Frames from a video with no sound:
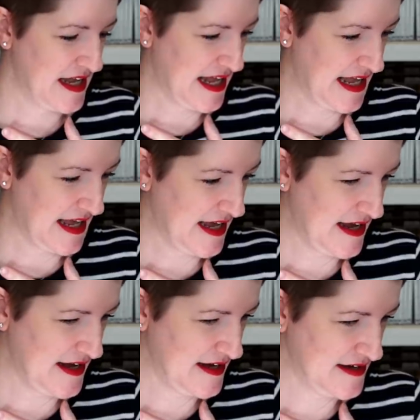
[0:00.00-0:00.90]

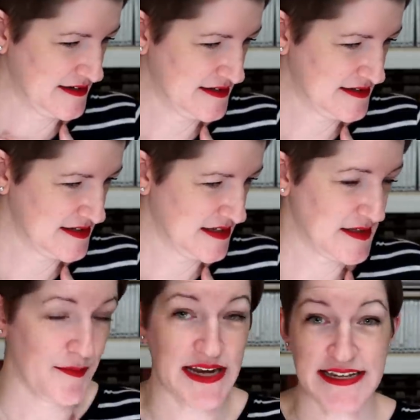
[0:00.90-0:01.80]
And
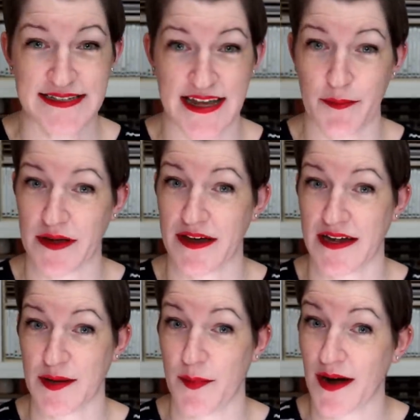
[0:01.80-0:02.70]
the mini stamp and cut
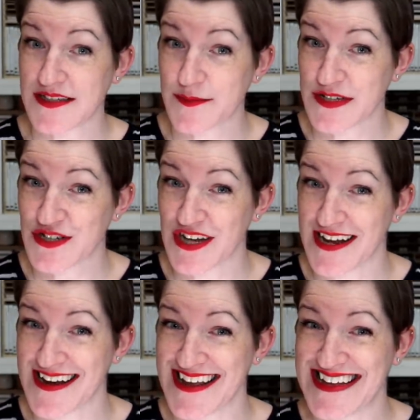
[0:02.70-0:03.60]
and emboss
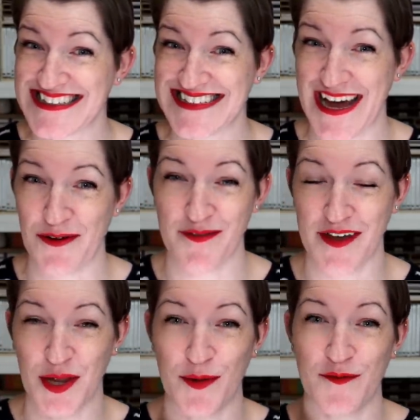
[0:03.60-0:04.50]
machine is now
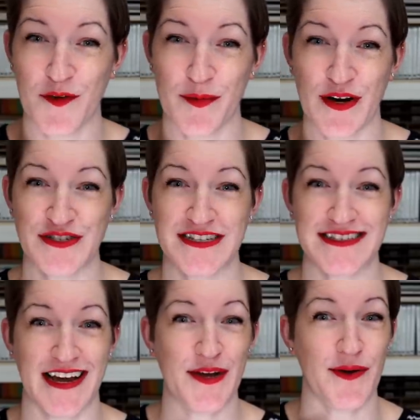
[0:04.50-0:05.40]
available for purchase.
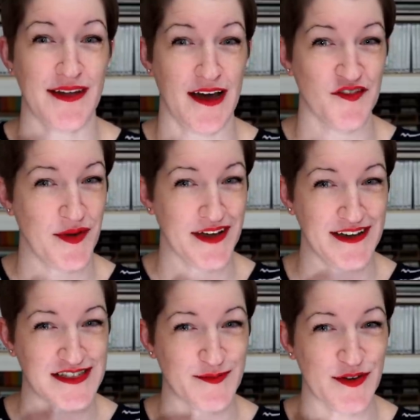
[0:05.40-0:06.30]
I know a lot of my
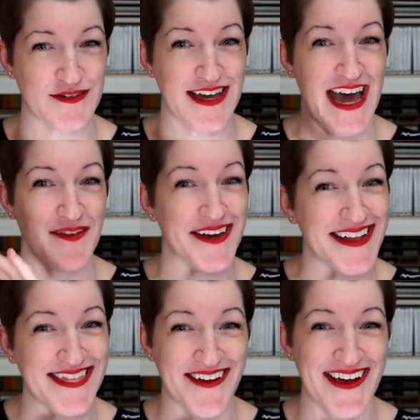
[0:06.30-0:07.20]
customers have it
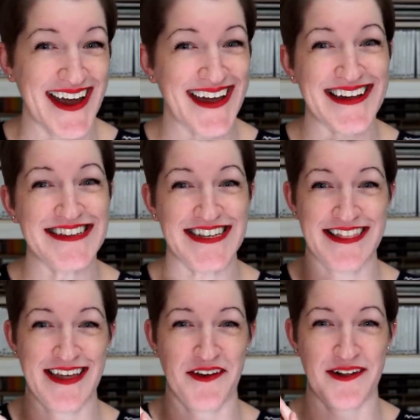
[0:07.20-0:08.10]
in their hands
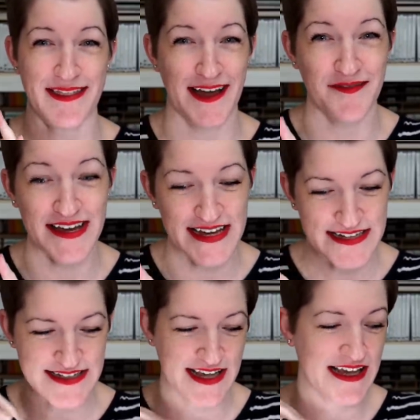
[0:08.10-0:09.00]
and they're loving
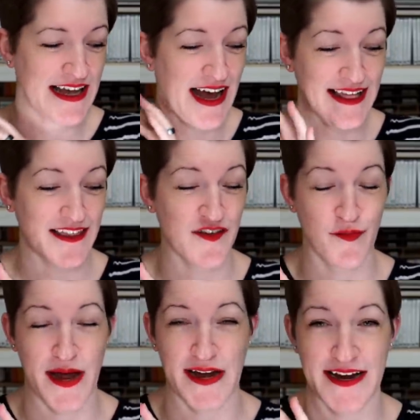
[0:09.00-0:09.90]
it. I love
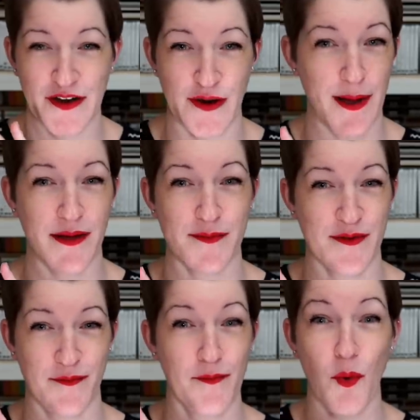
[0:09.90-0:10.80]
mine. I grab
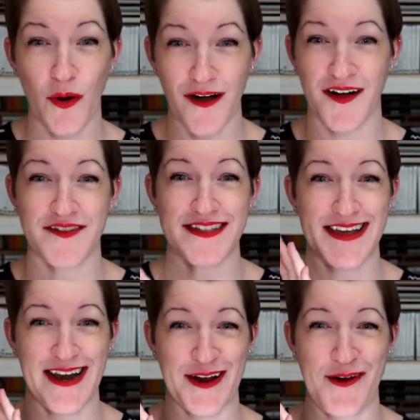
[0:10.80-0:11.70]
it more often
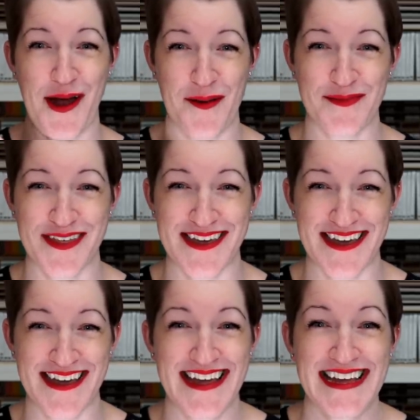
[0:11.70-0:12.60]
than I grab
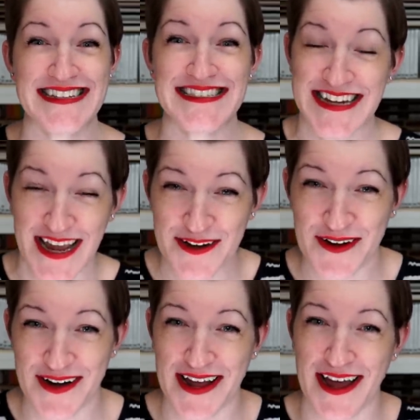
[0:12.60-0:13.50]
the
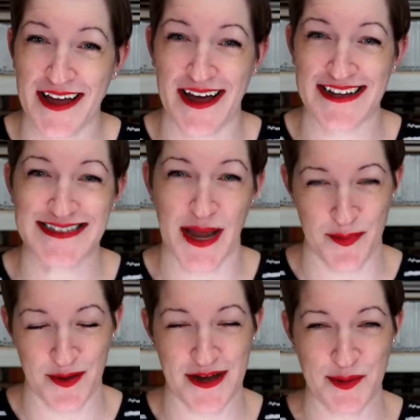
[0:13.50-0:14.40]
standard uh,
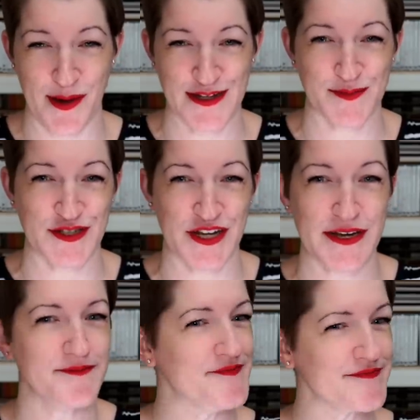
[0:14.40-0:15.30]
stamp and cut and emboss
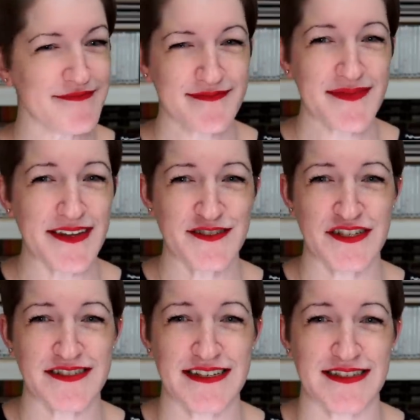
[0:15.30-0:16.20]
machine
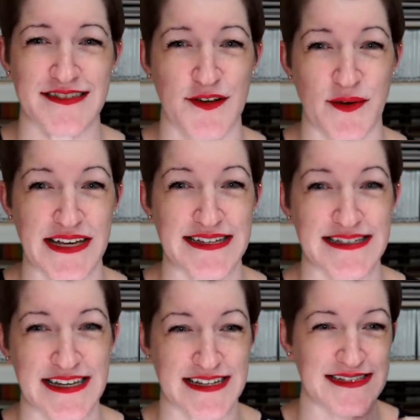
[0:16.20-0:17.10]
just because it's so
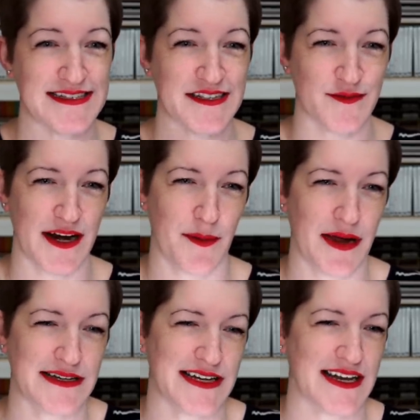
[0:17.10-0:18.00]
easy and sits right on
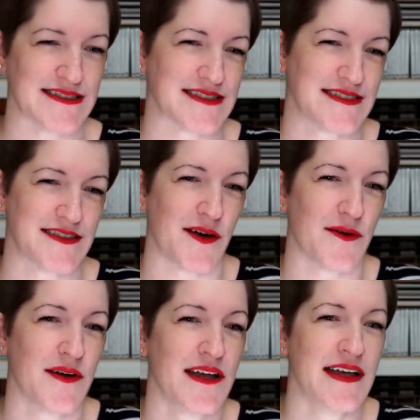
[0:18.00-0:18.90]
my desk.
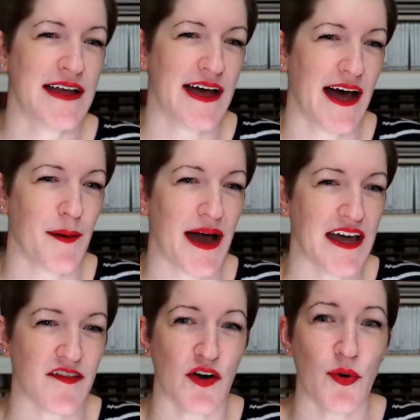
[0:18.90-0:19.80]
So um,
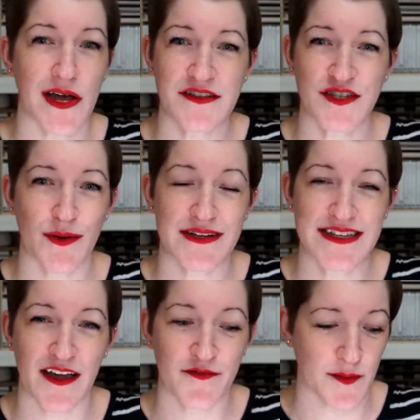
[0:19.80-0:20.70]
I have a quick show and
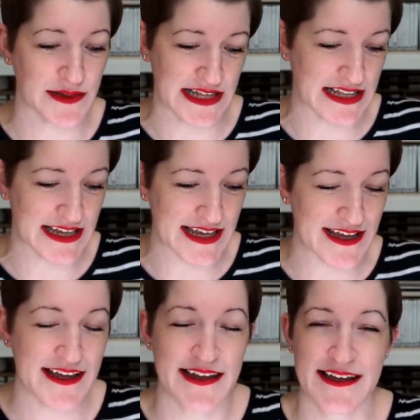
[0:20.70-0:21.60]
tell from Lily